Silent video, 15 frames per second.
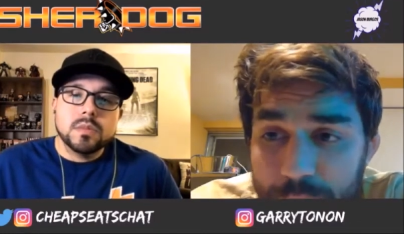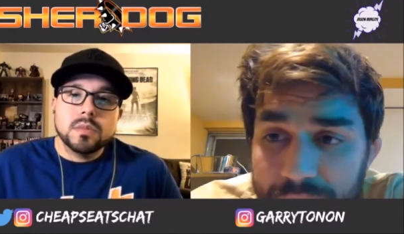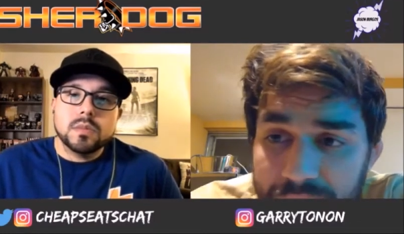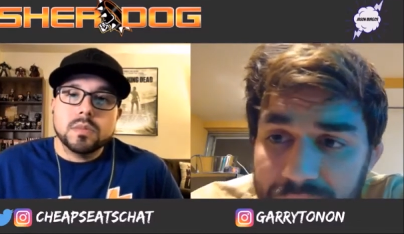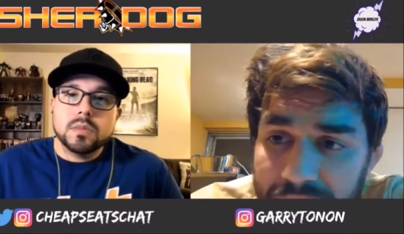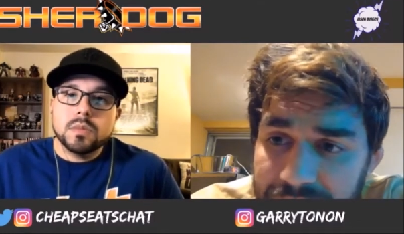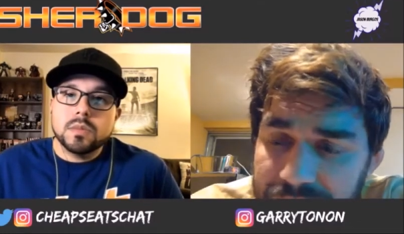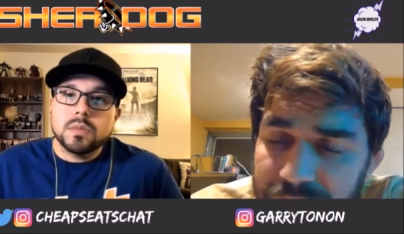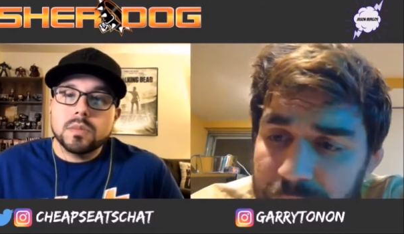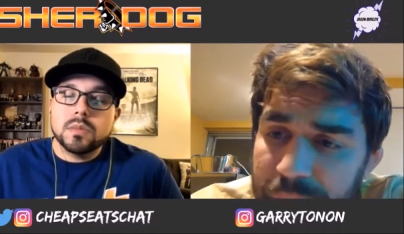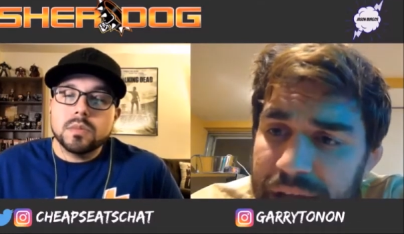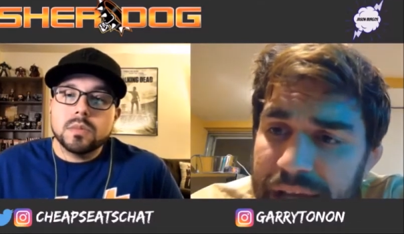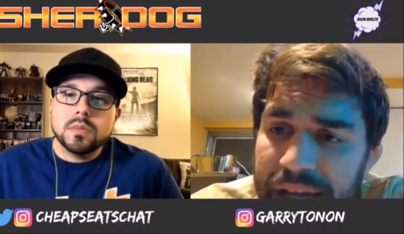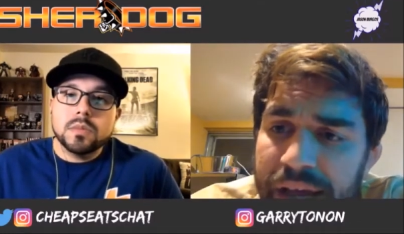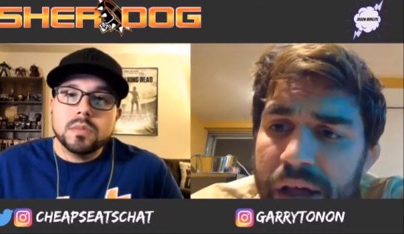Speaker 1: weight class for
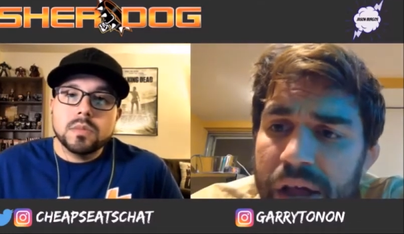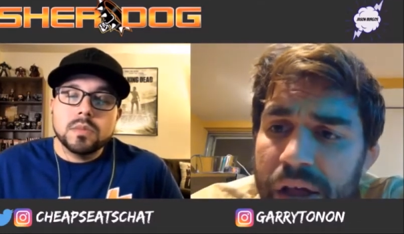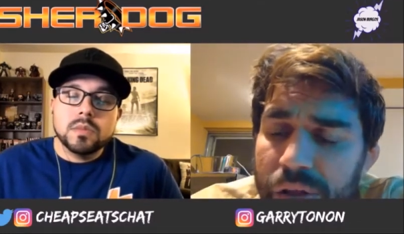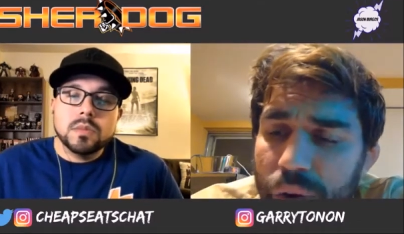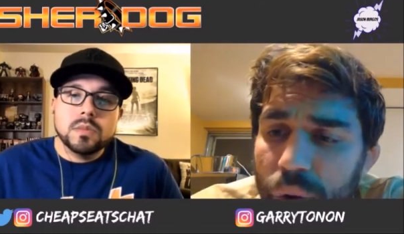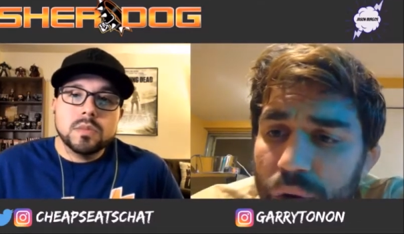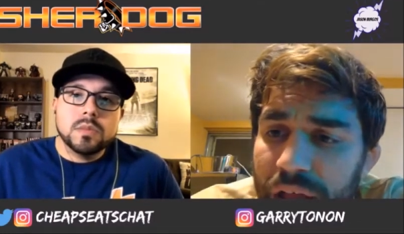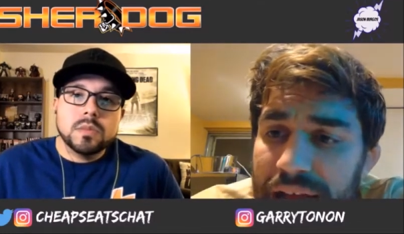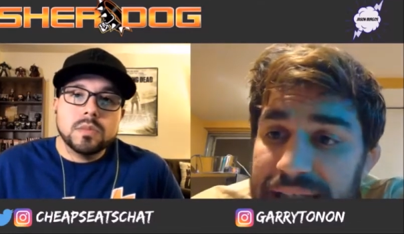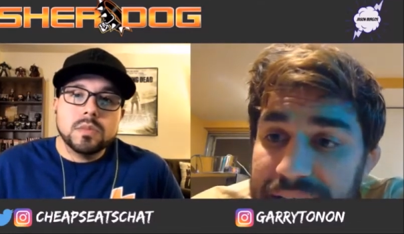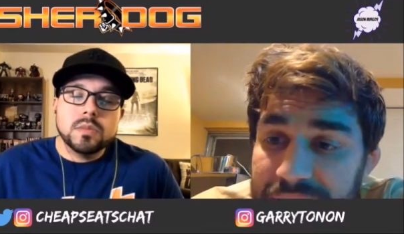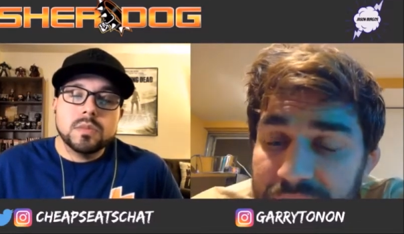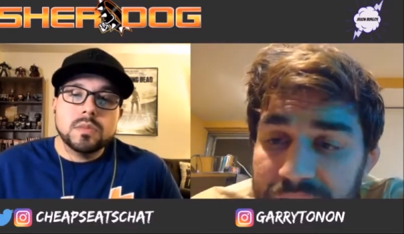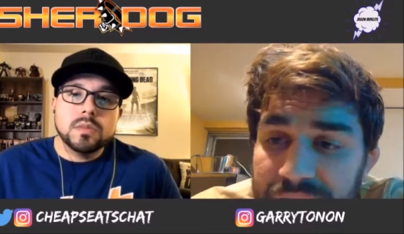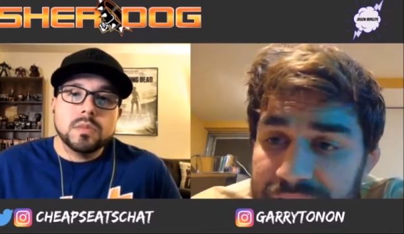me, the whole
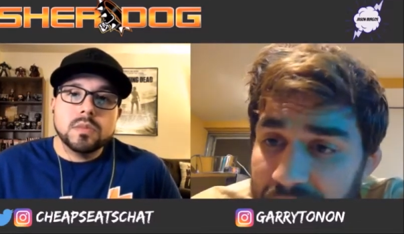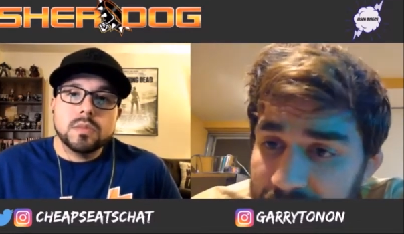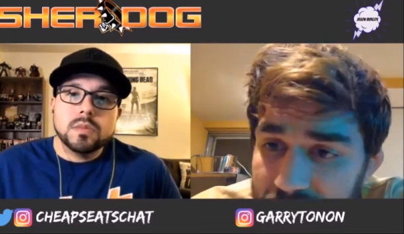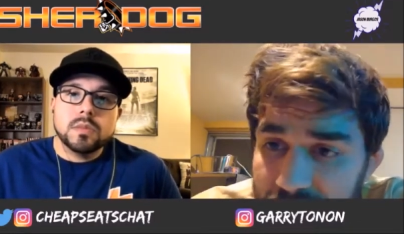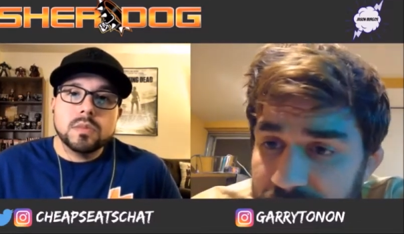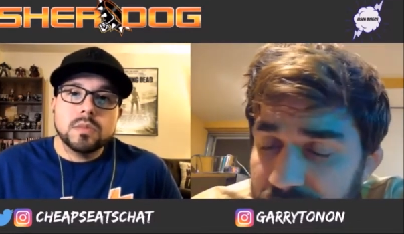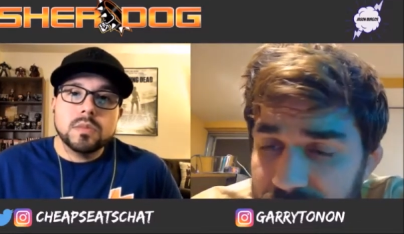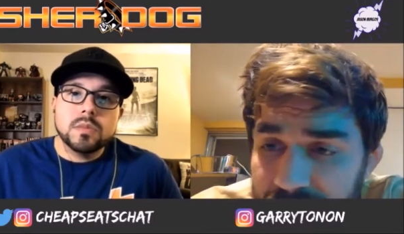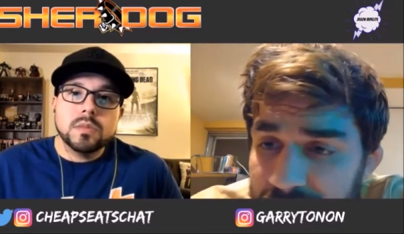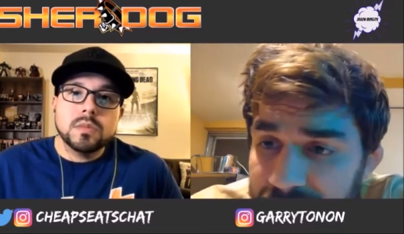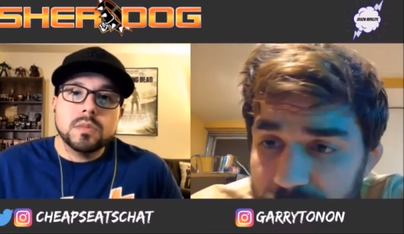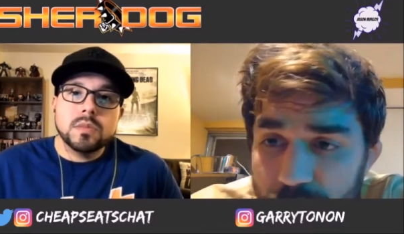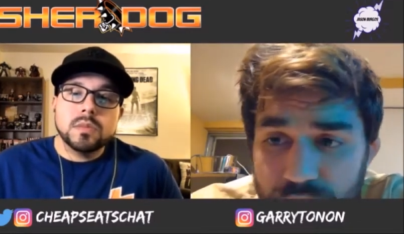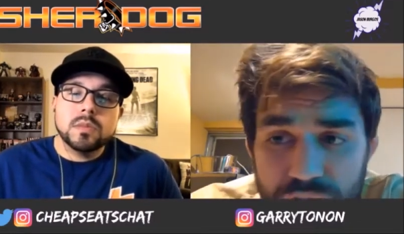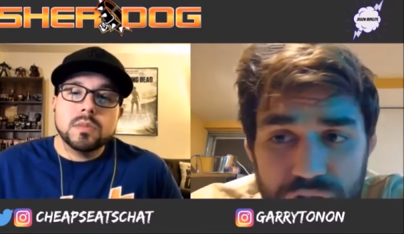idea of this hydration
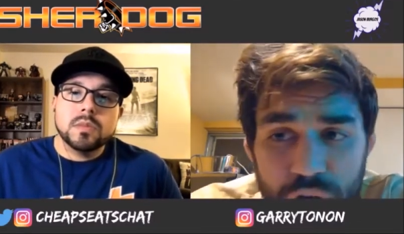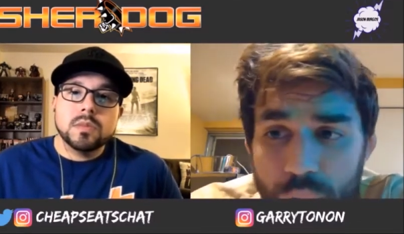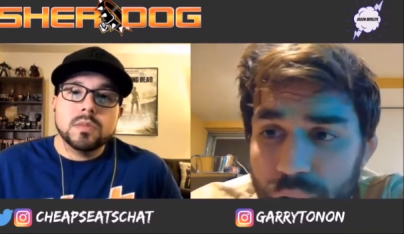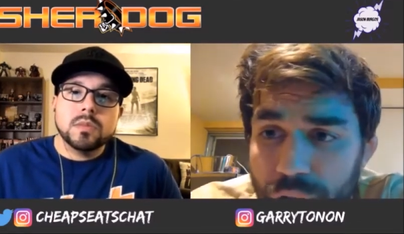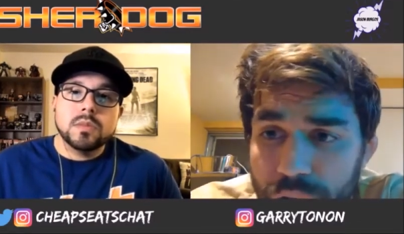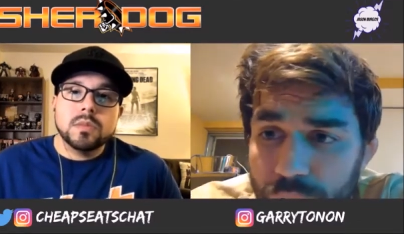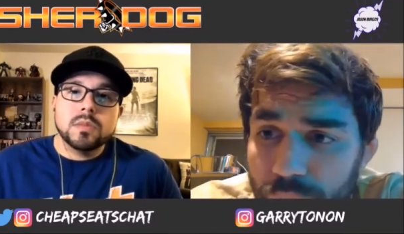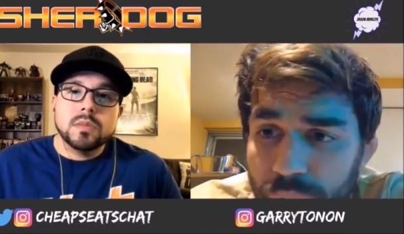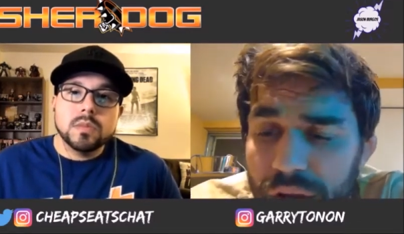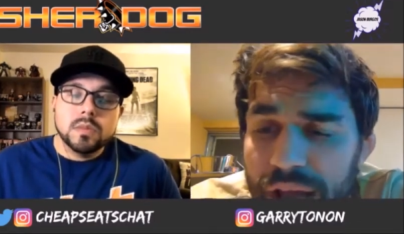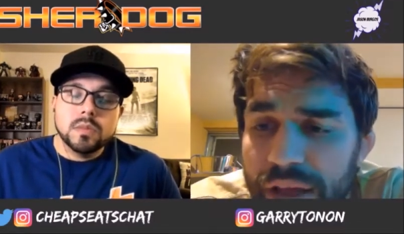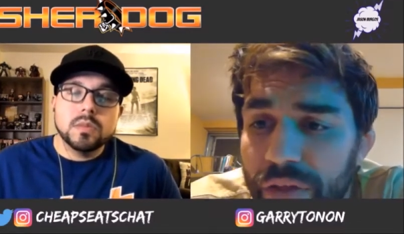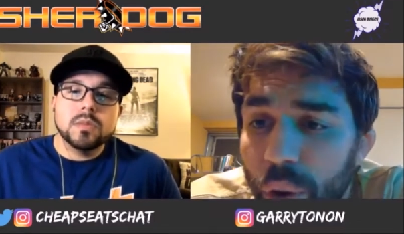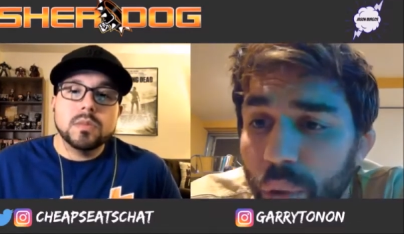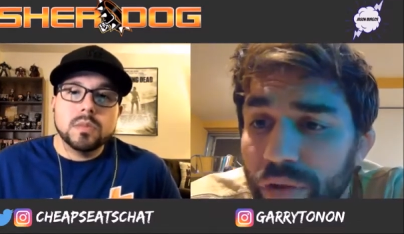test was so new.
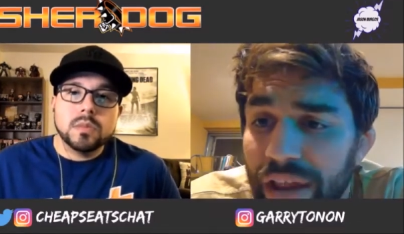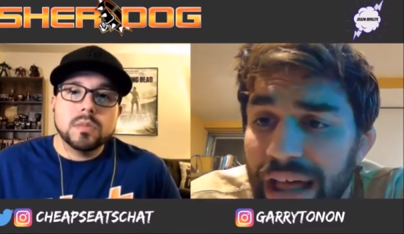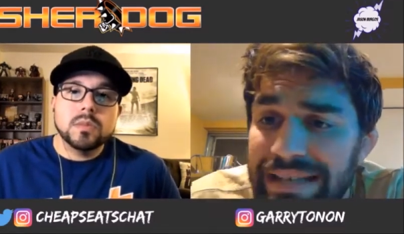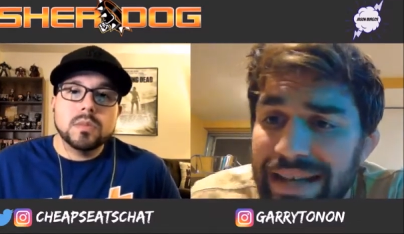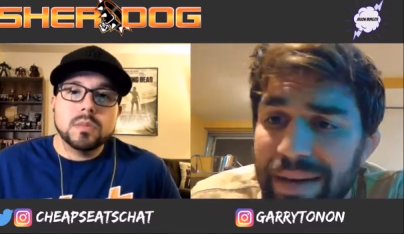Last